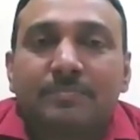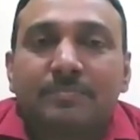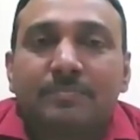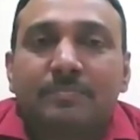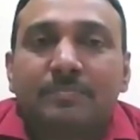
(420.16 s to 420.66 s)

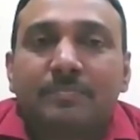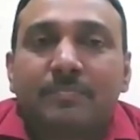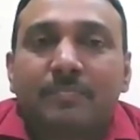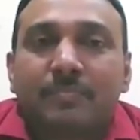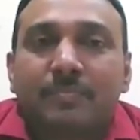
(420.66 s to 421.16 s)

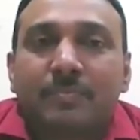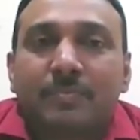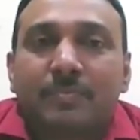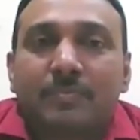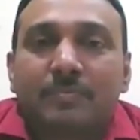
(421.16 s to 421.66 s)

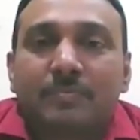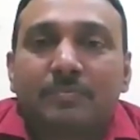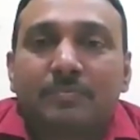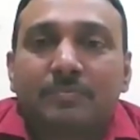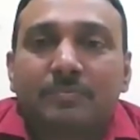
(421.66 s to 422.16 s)

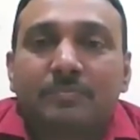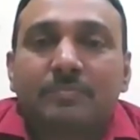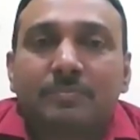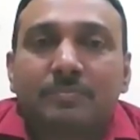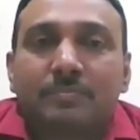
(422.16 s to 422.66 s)

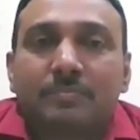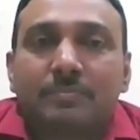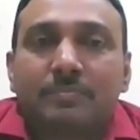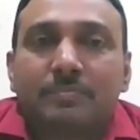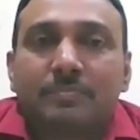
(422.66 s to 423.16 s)

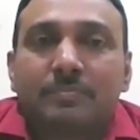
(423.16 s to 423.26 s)
(silent)